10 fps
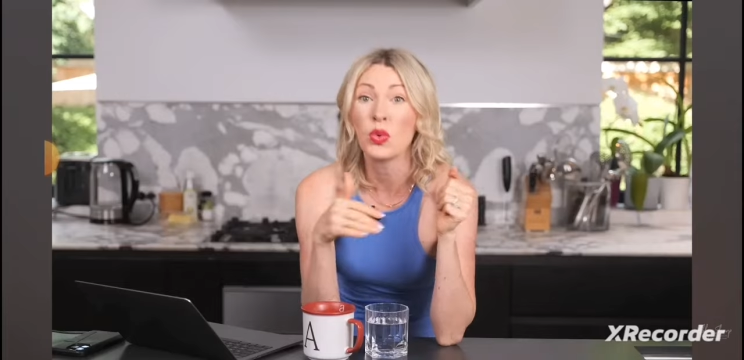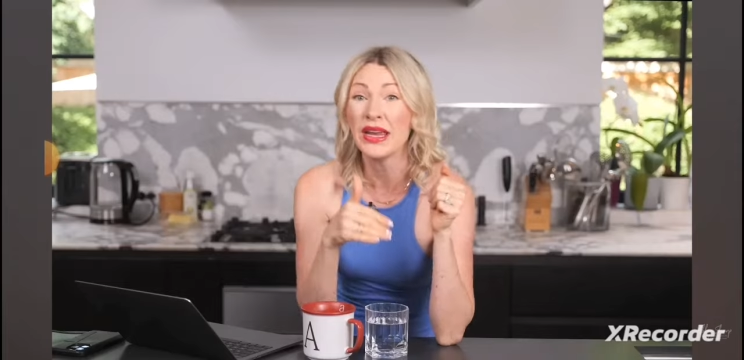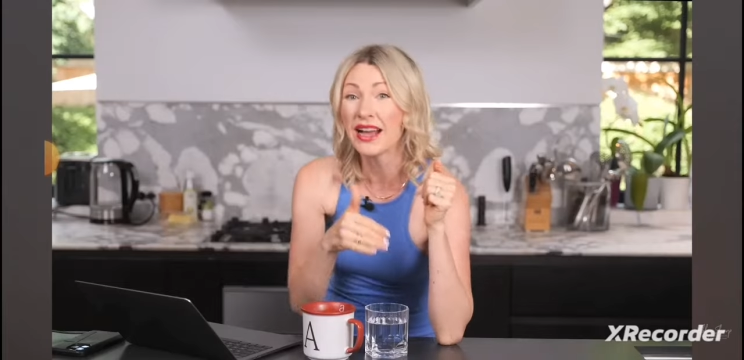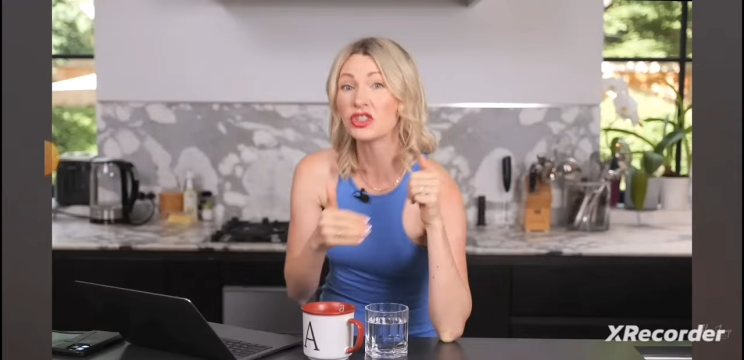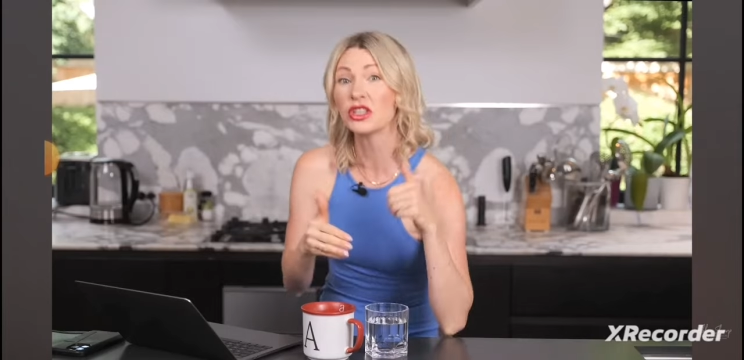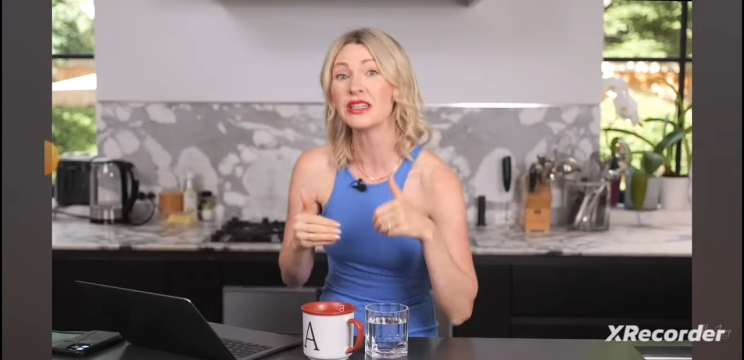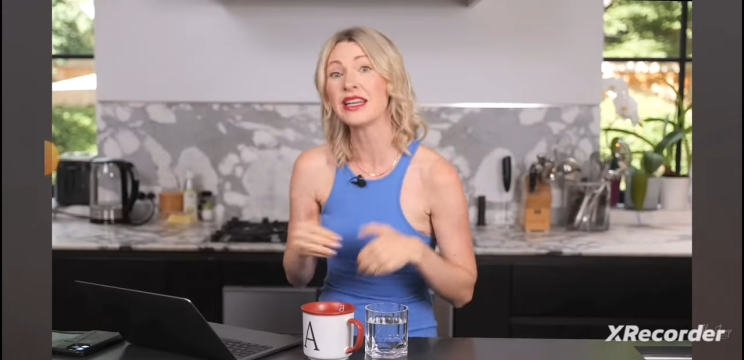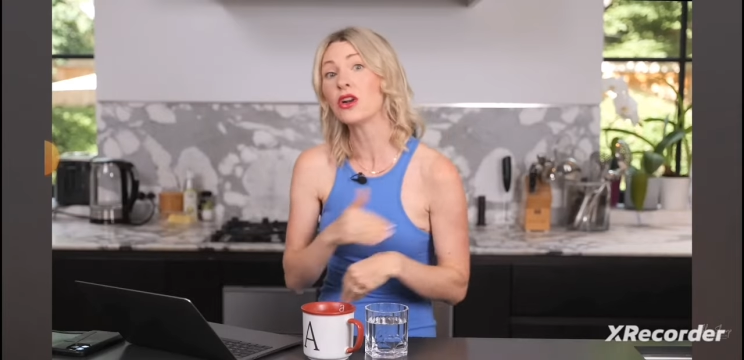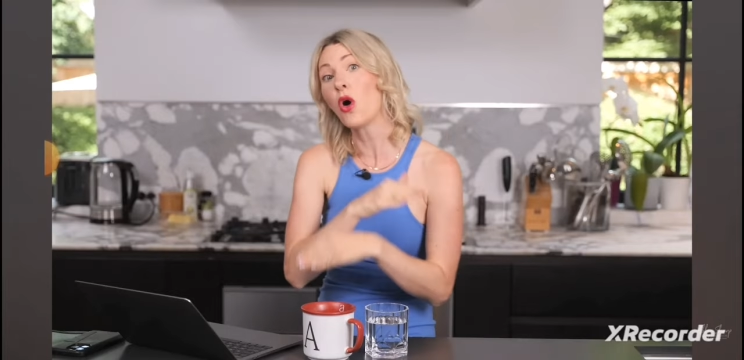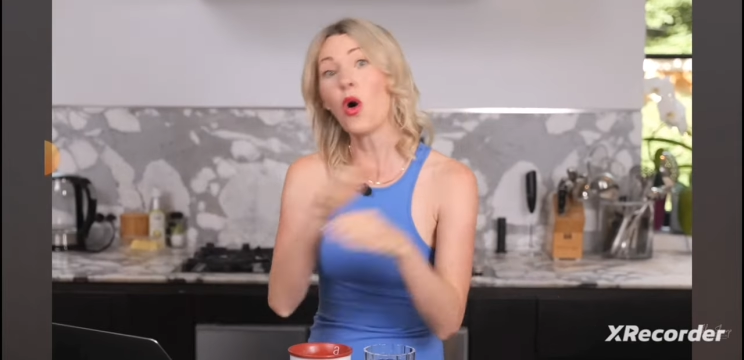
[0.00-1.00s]
We actually
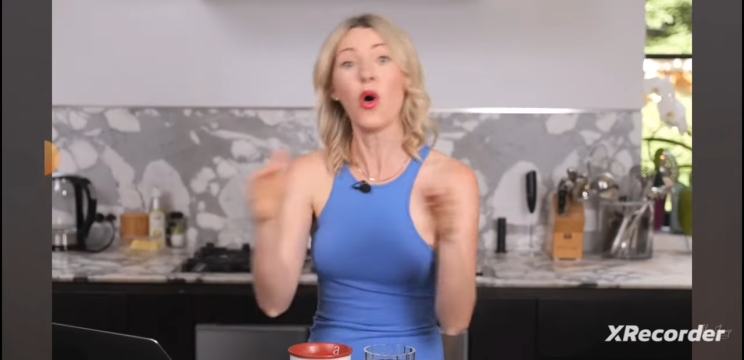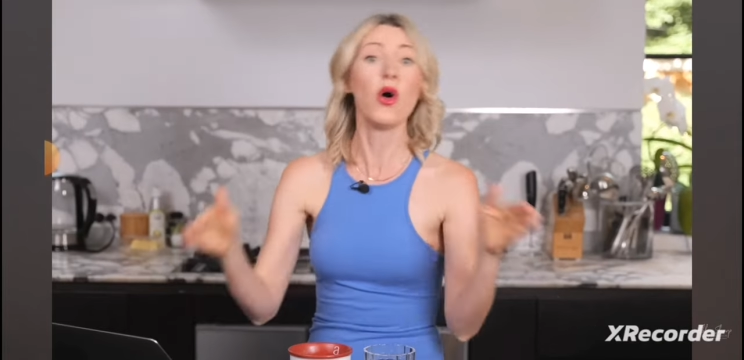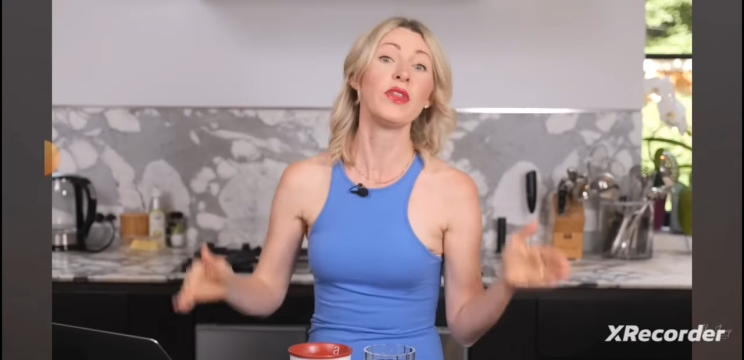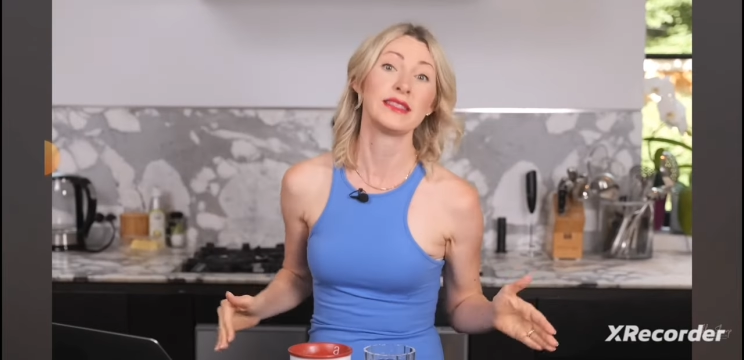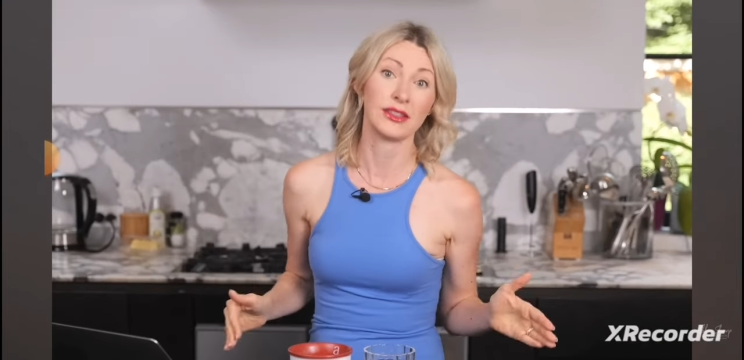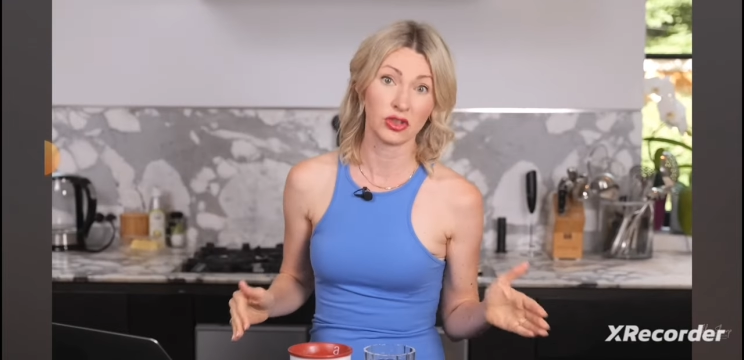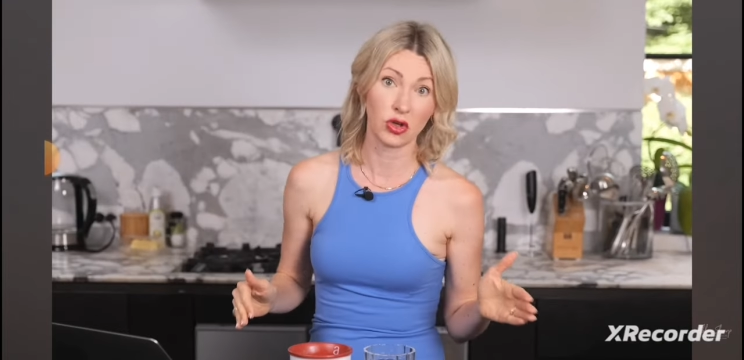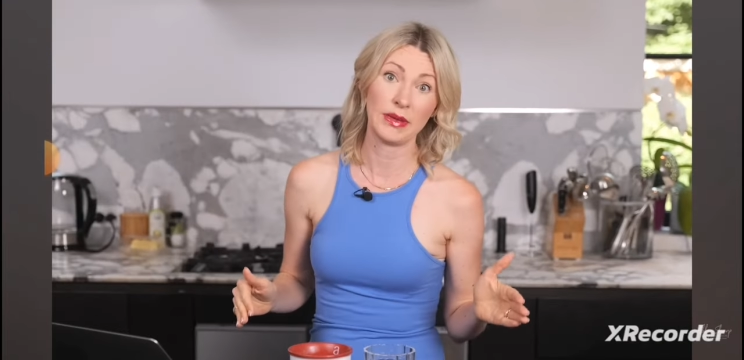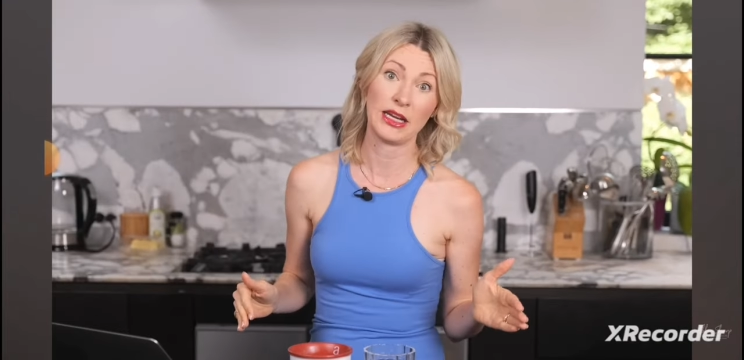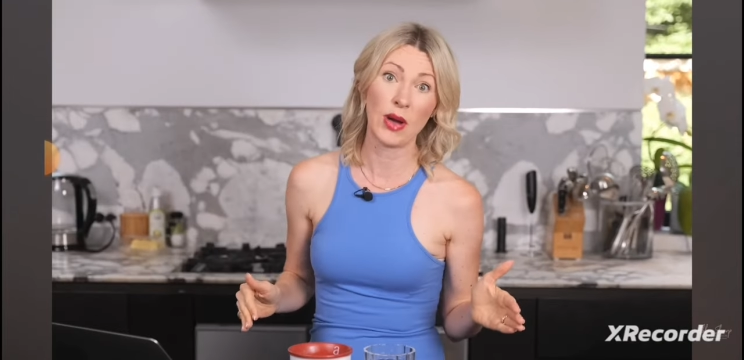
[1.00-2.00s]
need all the
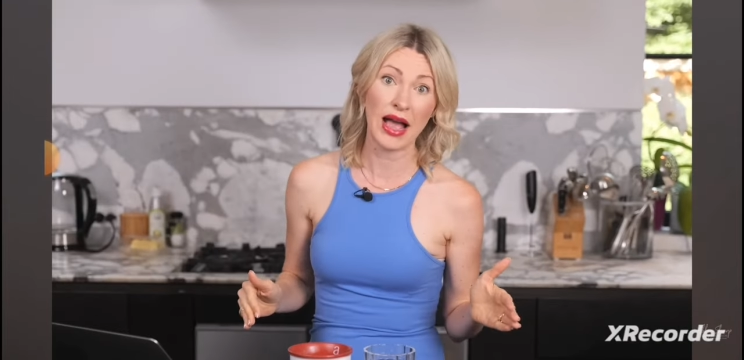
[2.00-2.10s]
essential amino